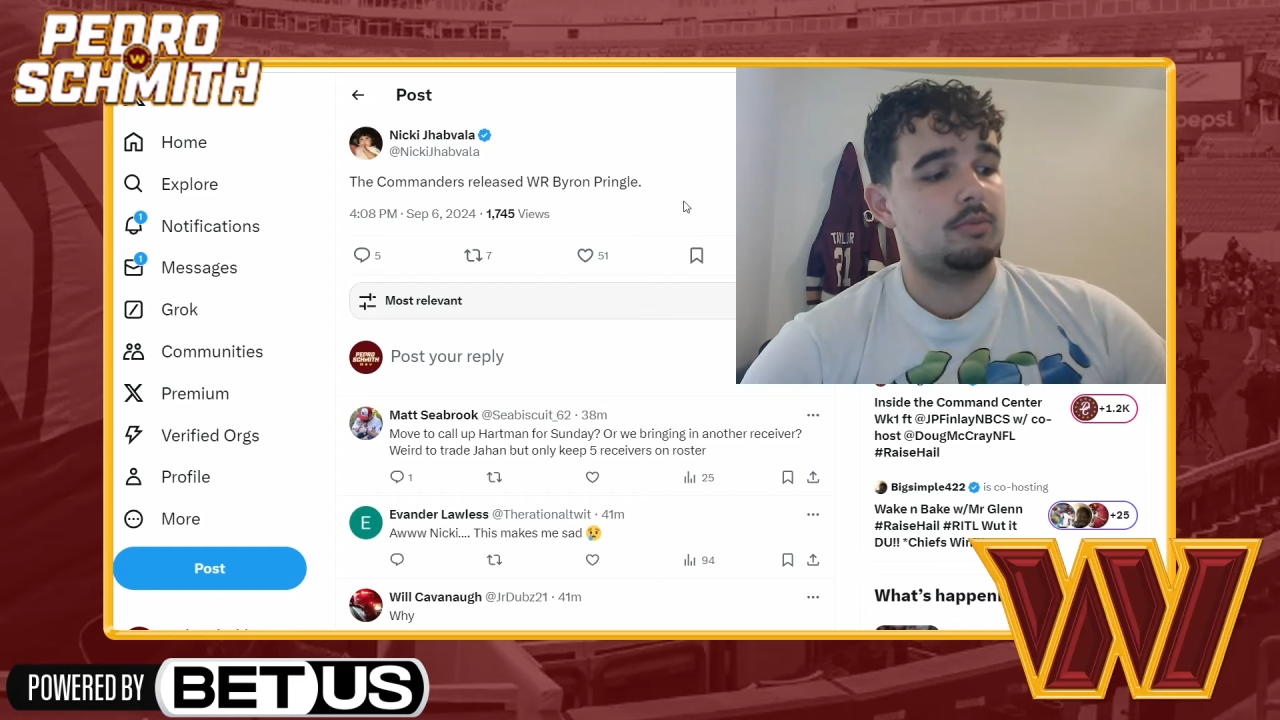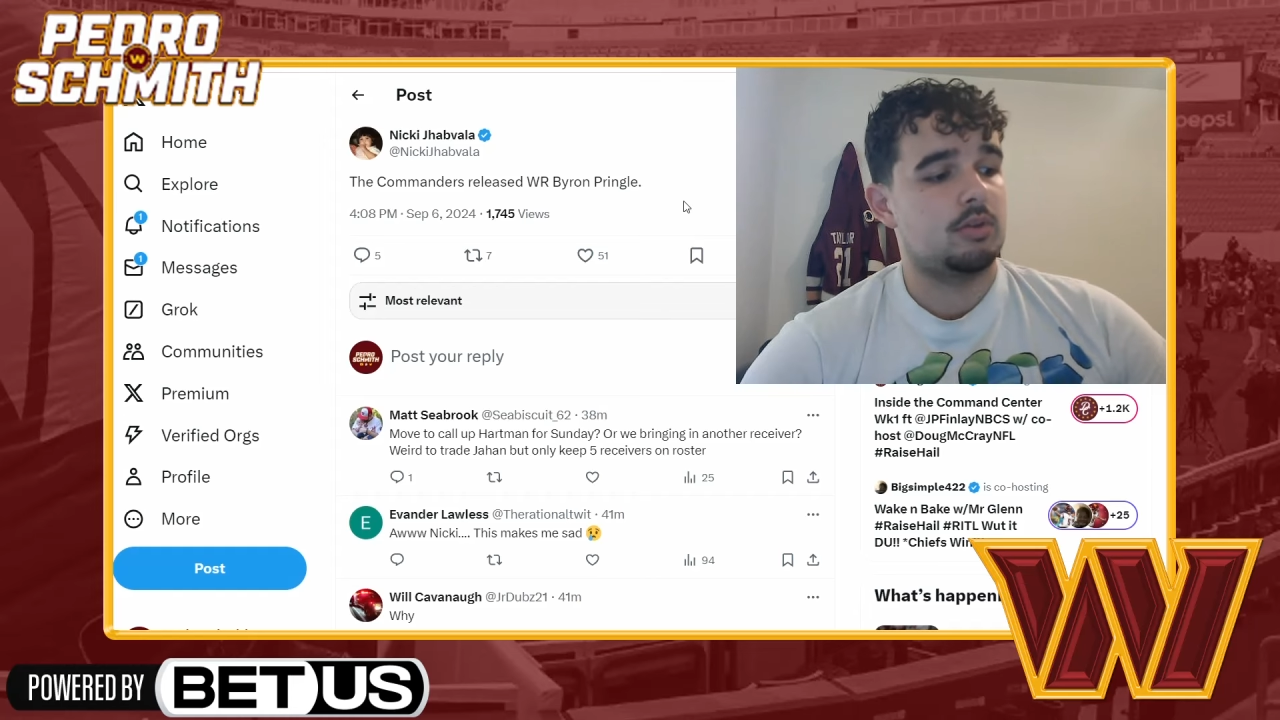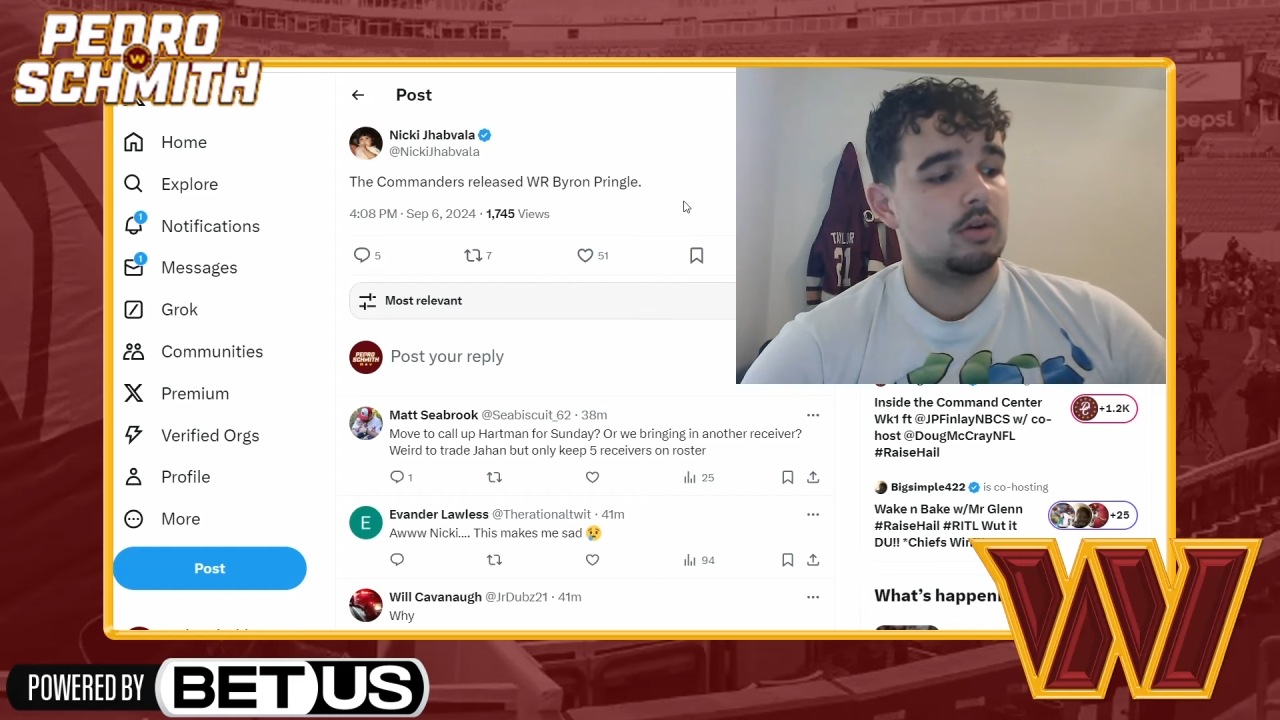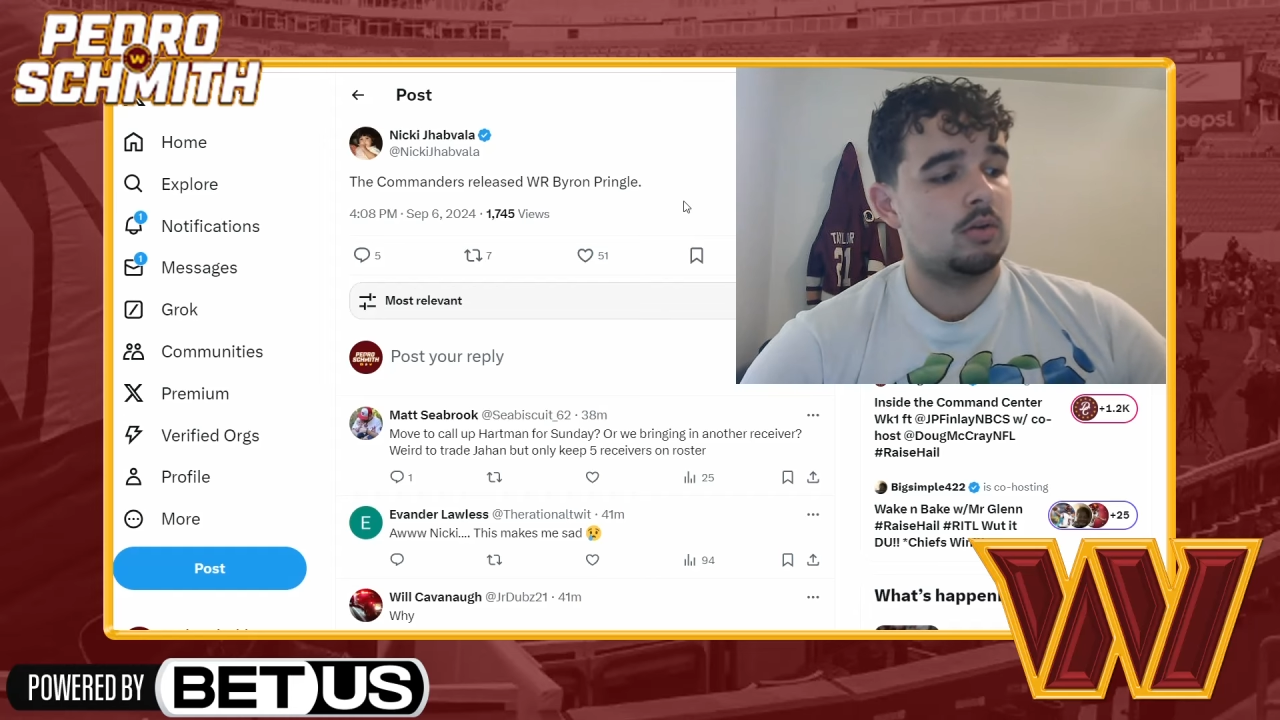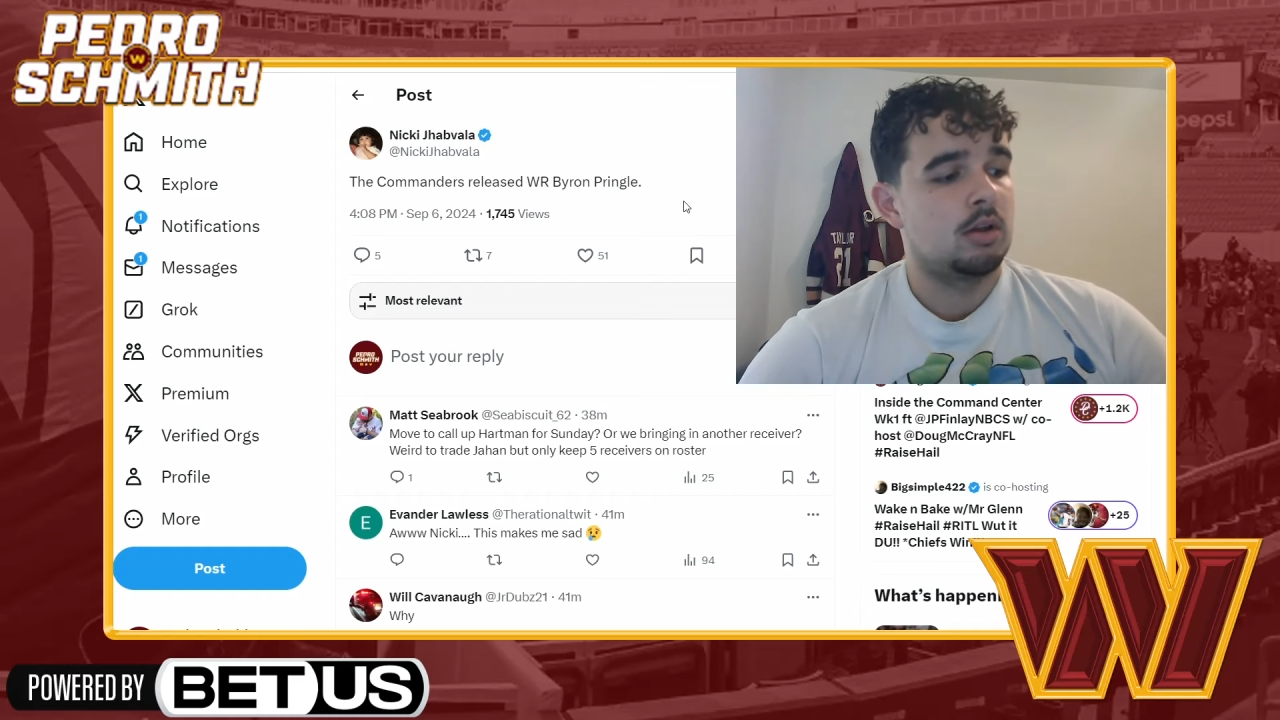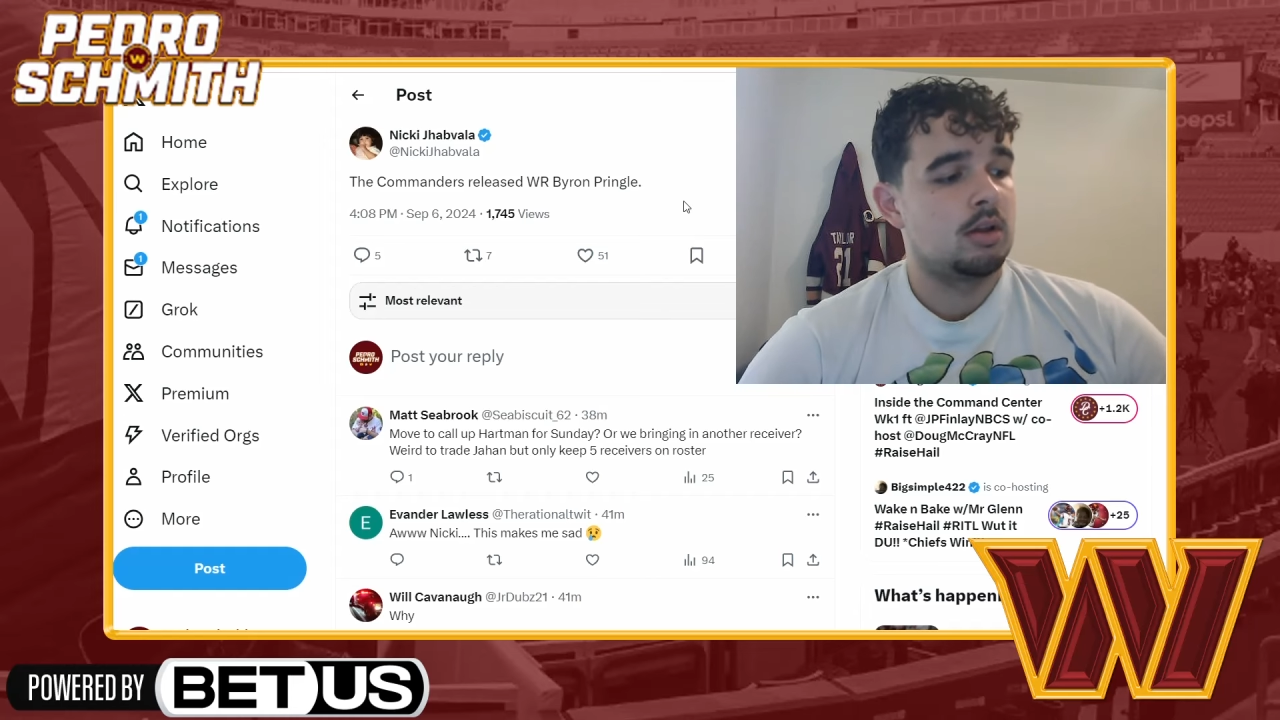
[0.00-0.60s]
so